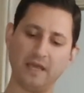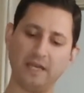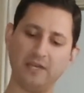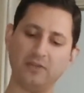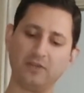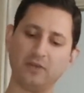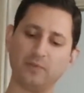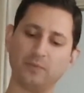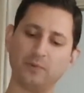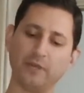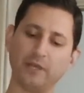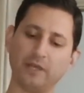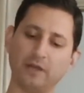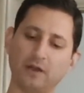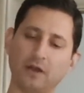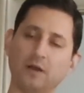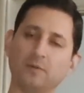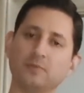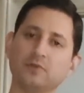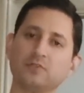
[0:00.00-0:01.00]
And you can bring
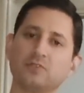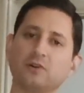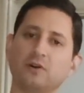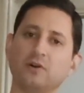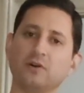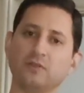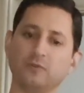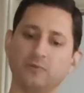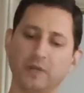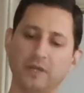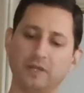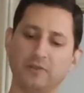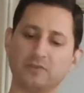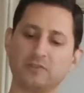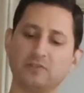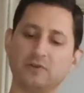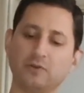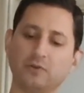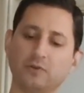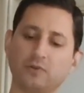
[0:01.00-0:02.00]
it almost all the way.
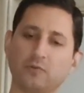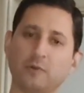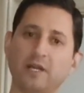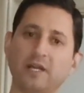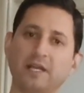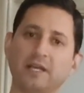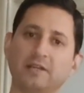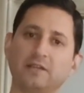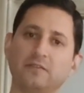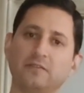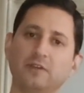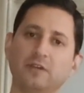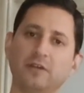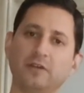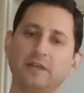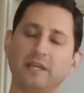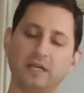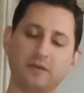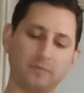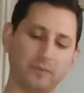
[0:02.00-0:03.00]
There's no threading at the
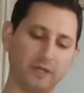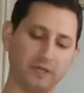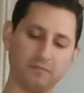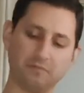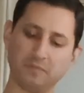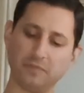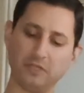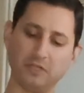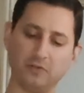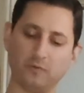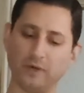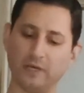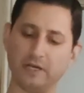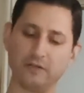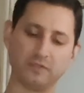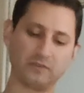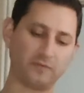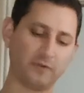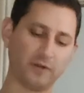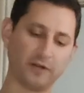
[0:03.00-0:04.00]
very end, but you know
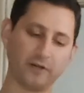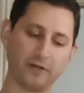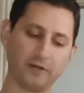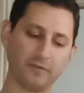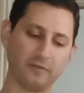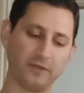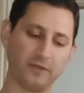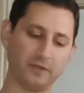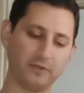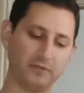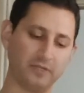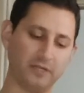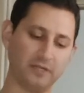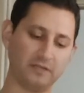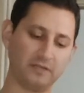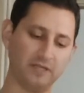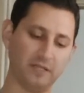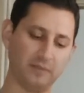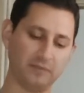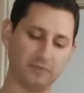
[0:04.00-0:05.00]
what, it's far enough out that
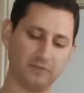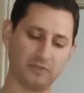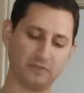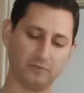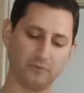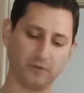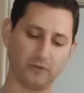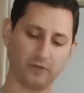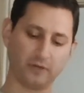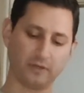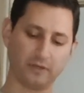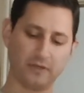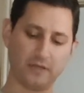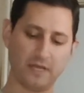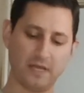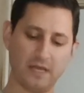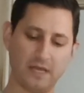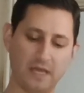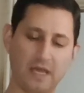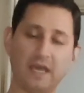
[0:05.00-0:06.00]
it seems to work.
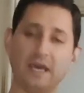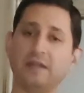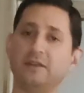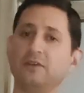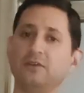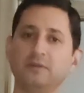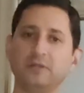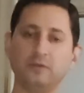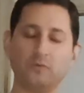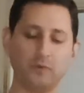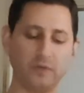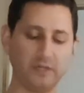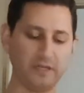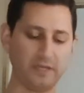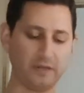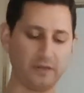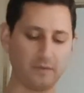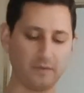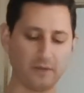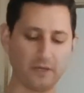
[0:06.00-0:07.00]
And the only
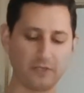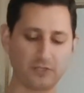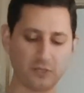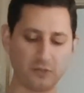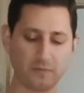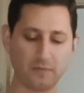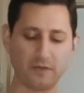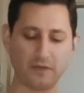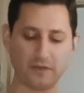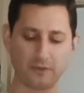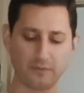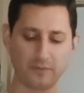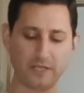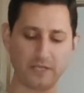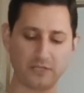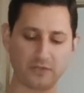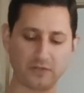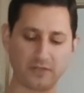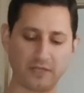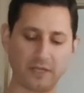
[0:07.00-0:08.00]
really other
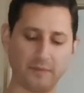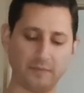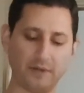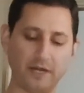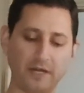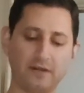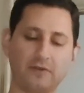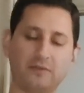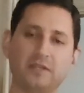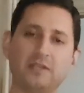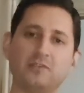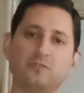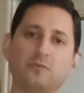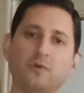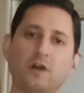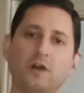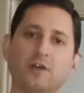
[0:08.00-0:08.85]
major thing I bought are these